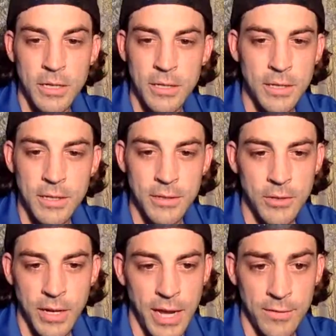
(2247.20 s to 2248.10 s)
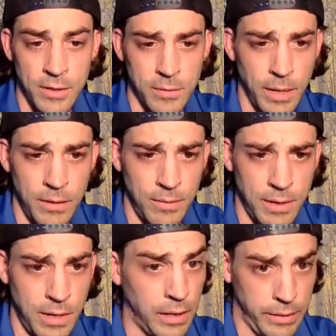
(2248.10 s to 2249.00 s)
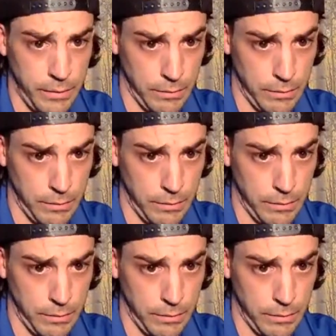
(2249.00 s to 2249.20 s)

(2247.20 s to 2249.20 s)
you can have him. I don't want anything